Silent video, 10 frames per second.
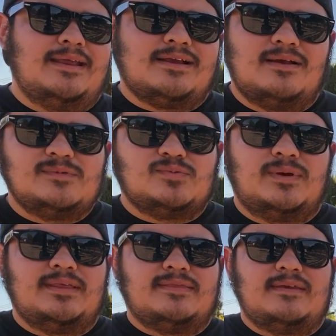comes
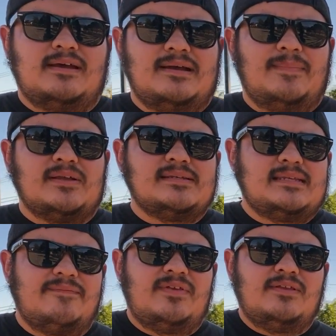with about
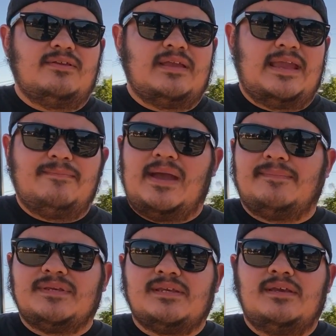7-8
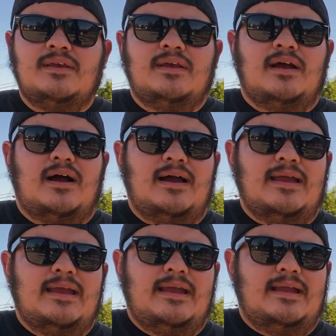maps.
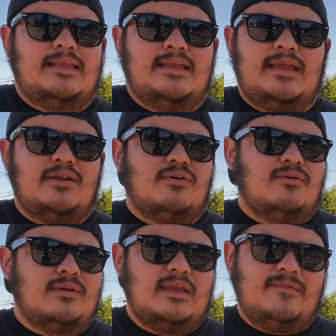And
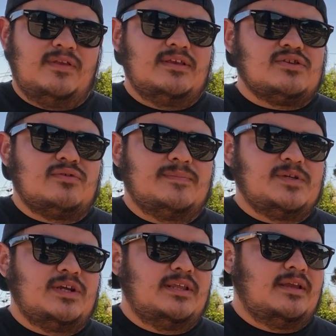it'll give you a
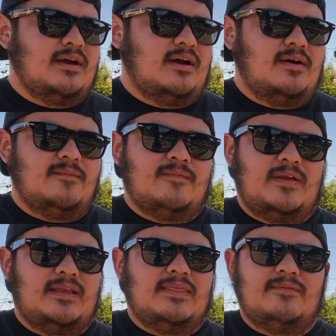description of
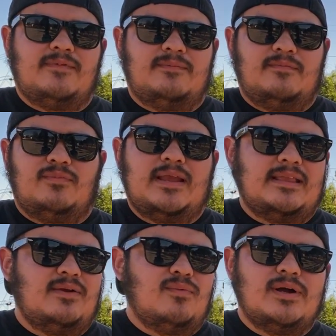anything from
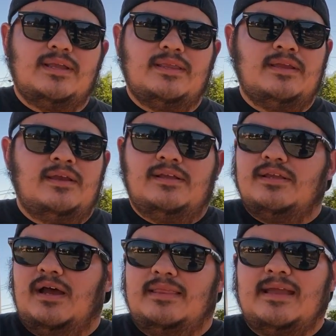91,
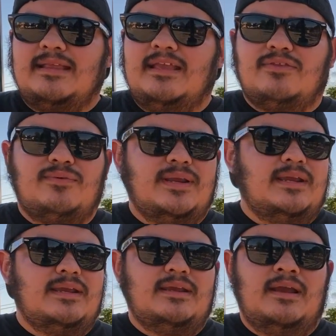
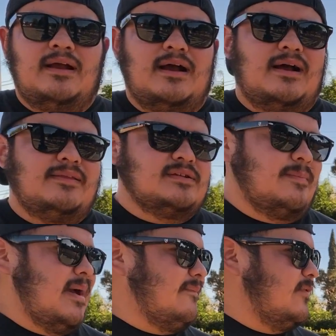93, there's a
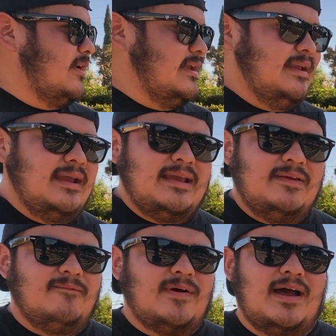map for
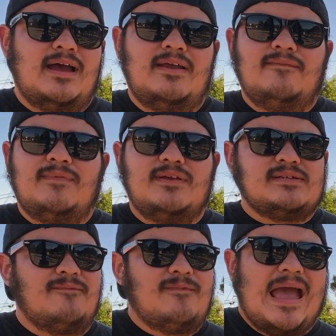E85, there's
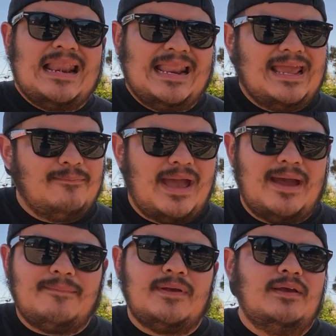a valet
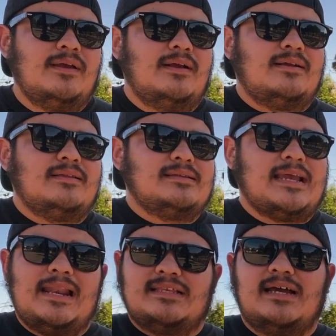map. It's
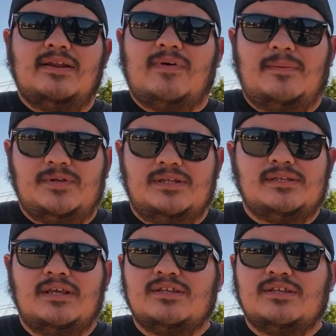got a ton of options, so